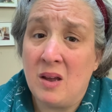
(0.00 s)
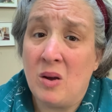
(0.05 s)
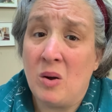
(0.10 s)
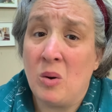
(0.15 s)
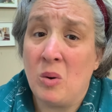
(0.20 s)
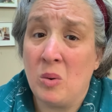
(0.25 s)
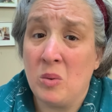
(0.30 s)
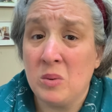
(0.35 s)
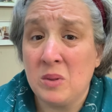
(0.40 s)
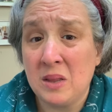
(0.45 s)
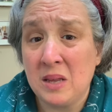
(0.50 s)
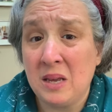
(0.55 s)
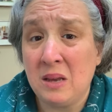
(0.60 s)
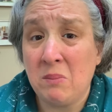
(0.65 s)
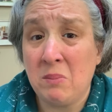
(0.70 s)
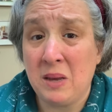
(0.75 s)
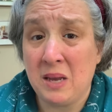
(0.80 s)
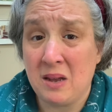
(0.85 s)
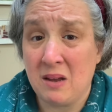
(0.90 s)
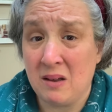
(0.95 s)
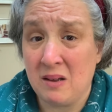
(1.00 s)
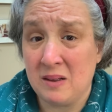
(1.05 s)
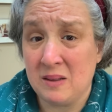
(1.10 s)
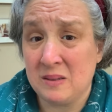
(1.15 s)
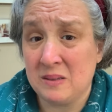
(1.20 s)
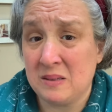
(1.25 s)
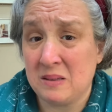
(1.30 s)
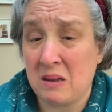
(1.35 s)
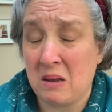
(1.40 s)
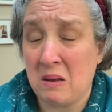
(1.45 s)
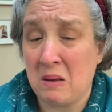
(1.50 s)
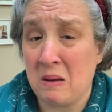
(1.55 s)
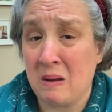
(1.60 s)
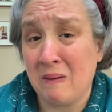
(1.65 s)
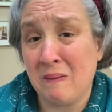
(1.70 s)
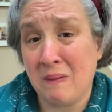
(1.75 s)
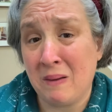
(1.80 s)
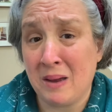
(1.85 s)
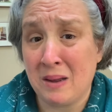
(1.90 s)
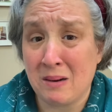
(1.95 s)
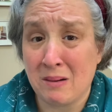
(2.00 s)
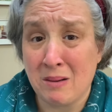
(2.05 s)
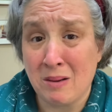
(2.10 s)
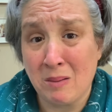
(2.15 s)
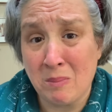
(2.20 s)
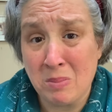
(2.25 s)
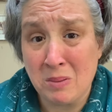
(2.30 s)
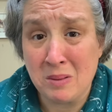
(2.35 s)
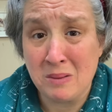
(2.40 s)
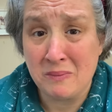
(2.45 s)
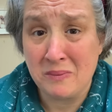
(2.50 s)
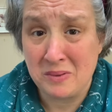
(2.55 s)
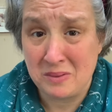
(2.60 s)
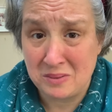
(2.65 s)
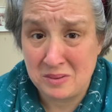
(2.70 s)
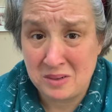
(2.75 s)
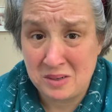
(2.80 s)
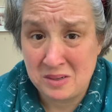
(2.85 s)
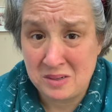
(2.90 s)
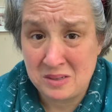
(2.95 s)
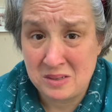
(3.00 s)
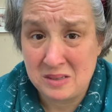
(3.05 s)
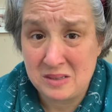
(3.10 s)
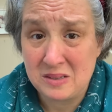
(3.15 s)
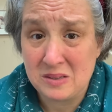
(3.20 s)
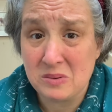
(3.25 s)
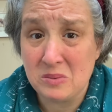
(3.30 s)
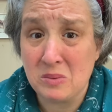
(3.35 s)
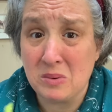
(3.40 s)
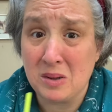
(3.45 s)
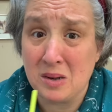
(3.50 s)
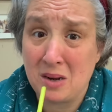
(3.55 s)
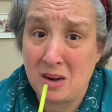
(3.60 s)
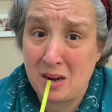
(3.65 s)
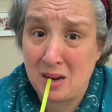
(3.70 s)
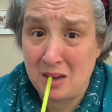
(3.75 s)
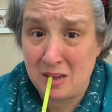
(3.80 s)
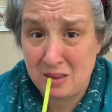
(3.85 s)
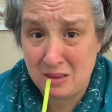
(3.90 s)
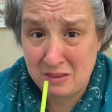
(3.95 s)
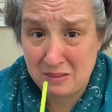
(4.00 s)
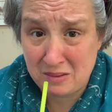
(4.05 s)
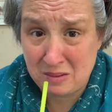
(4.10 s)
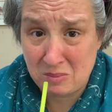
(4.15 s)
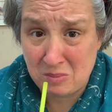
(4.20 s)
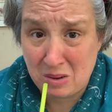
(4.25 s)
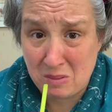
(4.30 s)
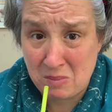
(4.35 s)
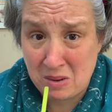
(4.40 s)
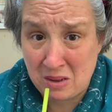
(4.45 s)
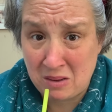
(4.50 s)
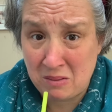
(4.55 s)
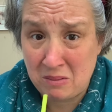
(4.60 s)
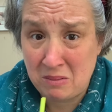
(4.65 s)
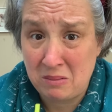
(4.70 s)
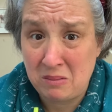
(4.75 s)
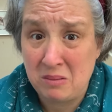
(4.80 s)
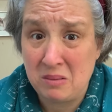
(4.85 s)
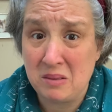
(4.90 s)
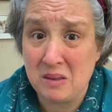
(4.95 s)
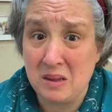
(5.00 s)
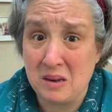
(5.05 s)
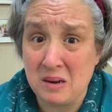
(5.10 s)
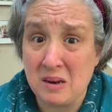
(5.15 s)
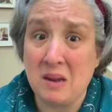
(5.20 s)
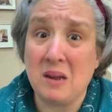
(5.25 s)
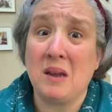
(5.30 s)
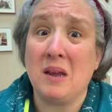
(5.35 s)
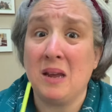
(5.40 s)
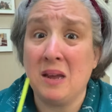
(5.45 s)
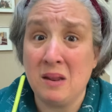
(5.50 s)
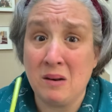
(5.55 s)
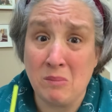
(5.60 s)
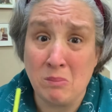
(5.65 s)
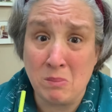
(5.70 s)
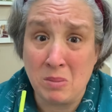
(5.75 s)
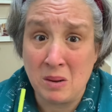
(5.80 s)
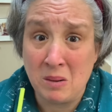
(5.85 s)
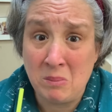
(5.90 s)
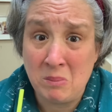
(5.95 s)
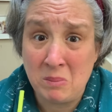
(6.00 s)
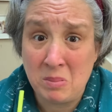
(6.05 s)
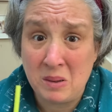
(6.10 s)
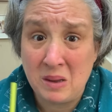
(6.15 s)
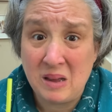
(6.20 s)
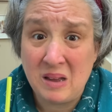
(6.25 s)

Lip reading: only because I've had a couple of incidents when I had this in my mouth and I hit a bump